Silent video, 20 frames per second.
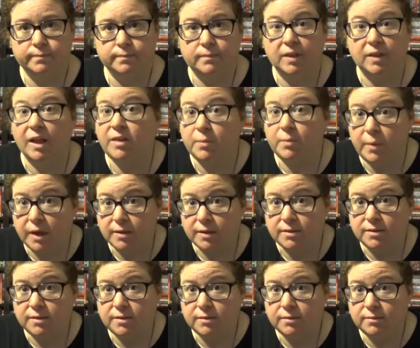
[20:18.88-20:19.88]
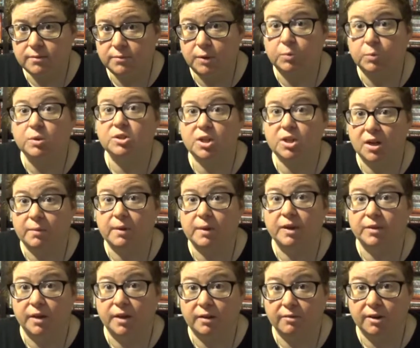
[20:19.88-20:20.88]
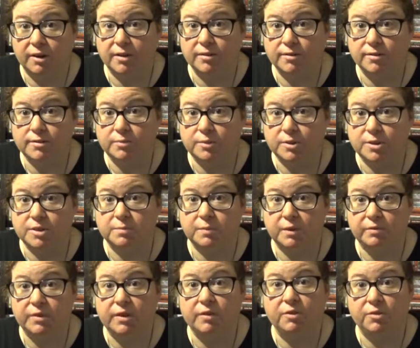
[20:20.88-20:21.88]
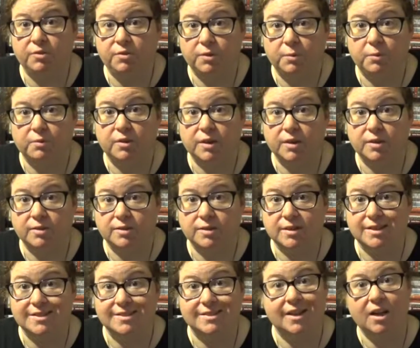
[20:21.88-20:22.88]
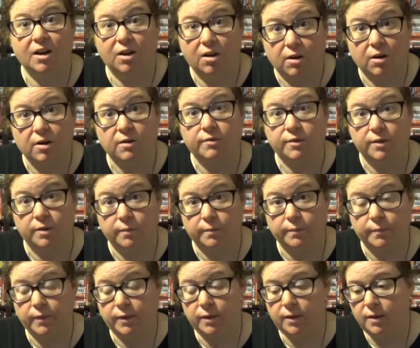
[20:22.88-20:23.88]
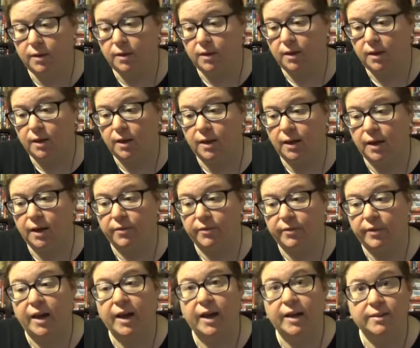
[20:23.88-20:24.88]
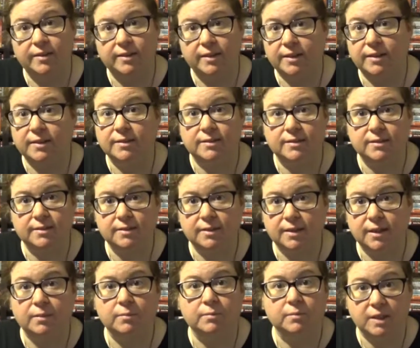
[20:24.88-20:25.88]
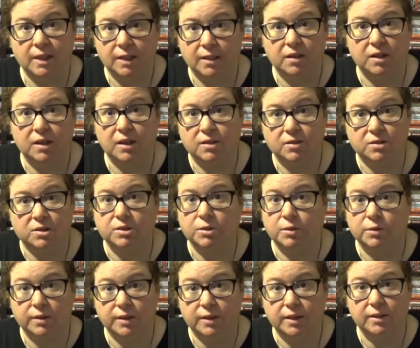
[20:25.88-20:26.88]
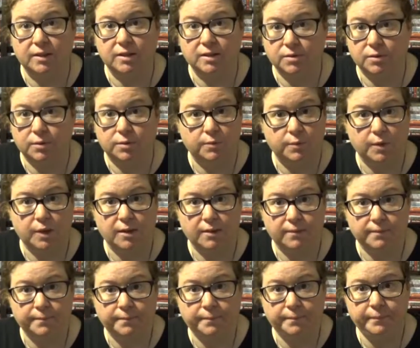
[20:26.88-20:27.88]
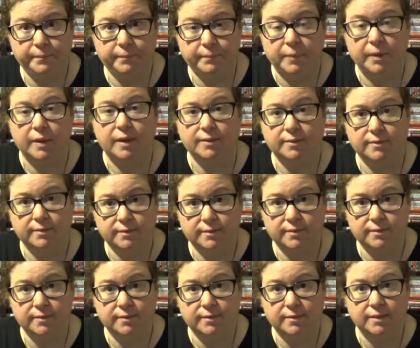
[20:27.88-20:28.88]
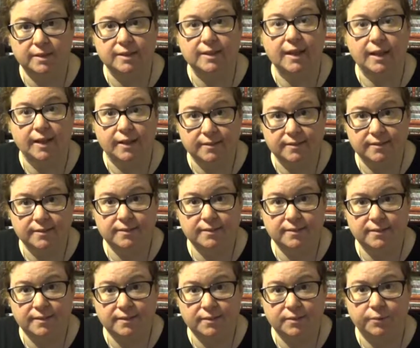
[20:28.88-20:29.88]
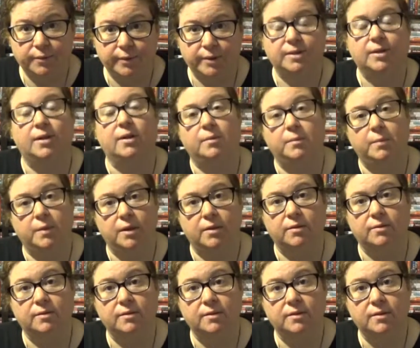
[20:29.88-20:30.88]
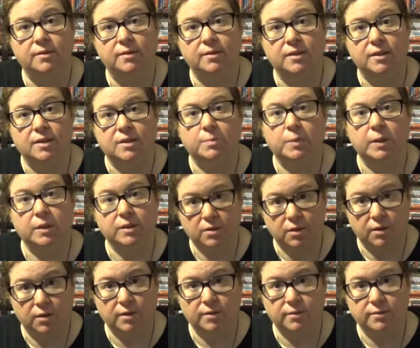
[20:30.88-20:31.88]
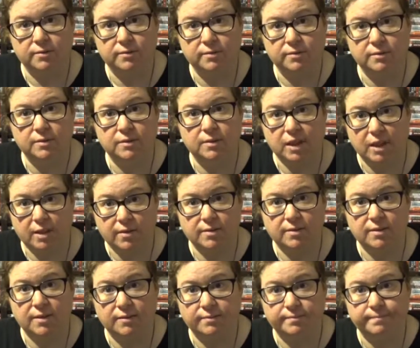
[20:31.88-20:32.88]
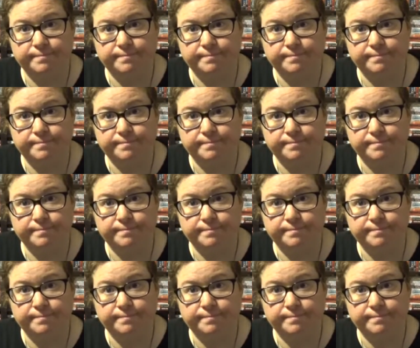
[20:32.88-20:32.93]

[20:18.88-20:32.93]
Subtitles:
Not the best. We will talk about Night Riders, which is my favorite film of his that is not a horror film, and how that is him telling his story in his own way. But today, we talk about his best horror, Day of the Dead.